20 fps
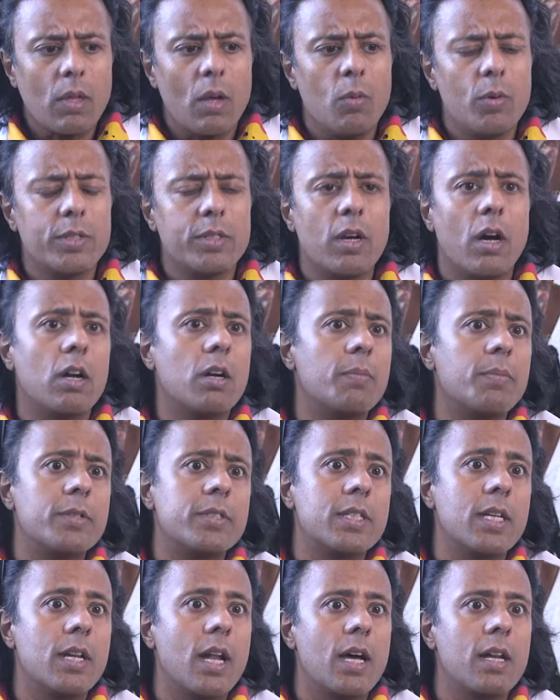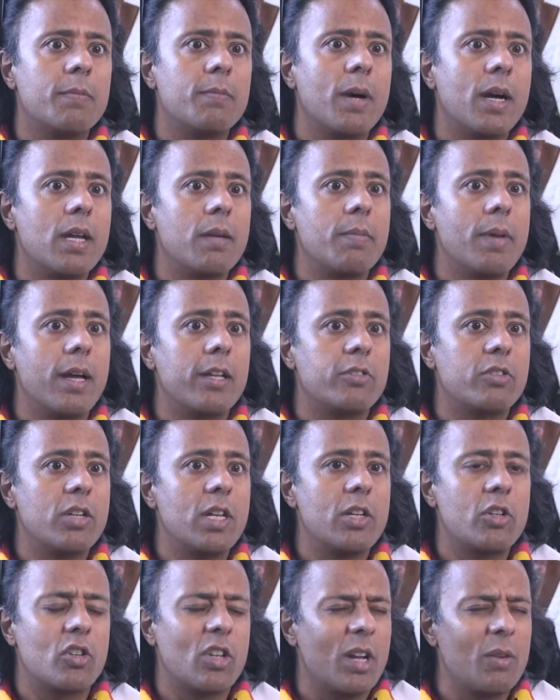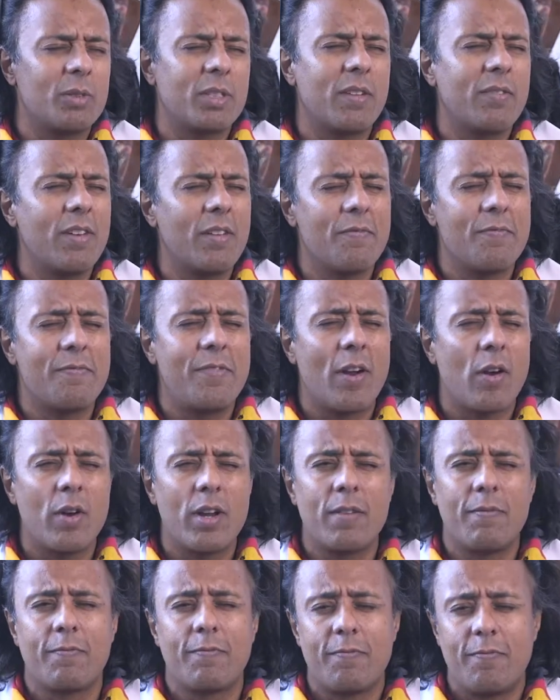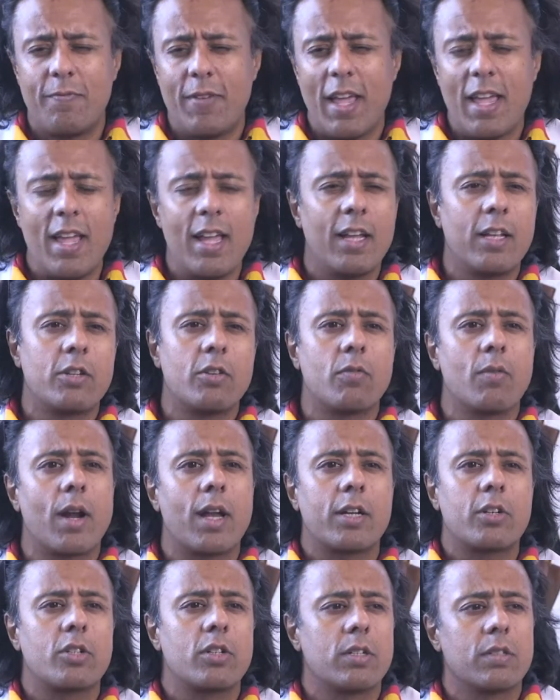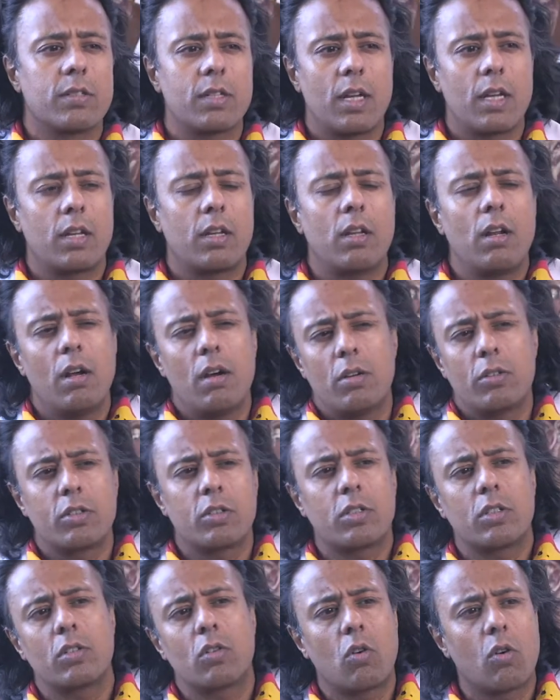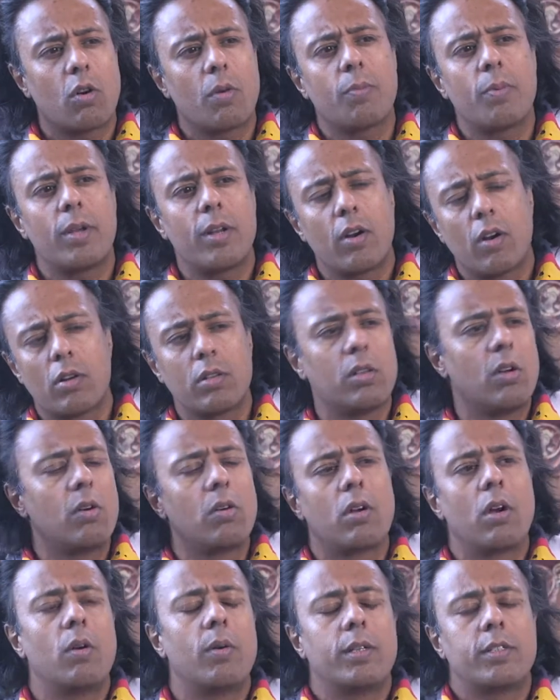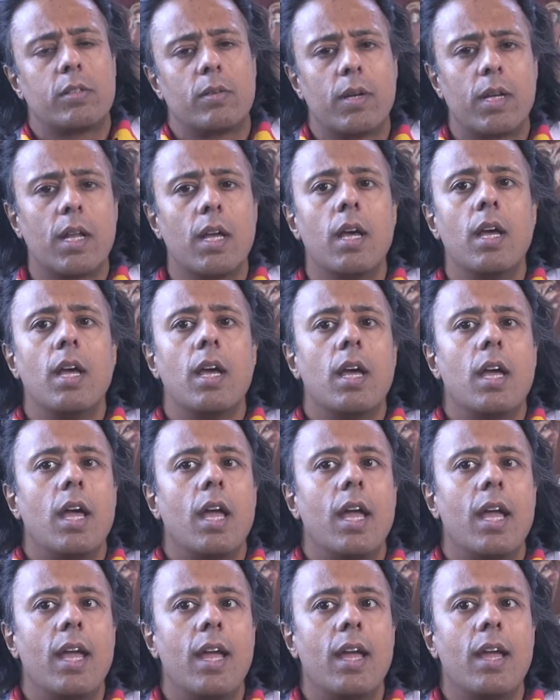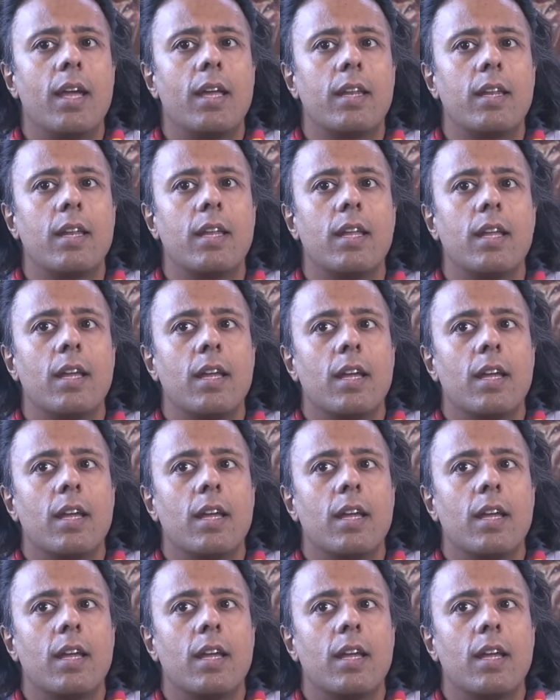was 100% out of my imagination. I was given very vague directions, like, just incorporate our logo into it. And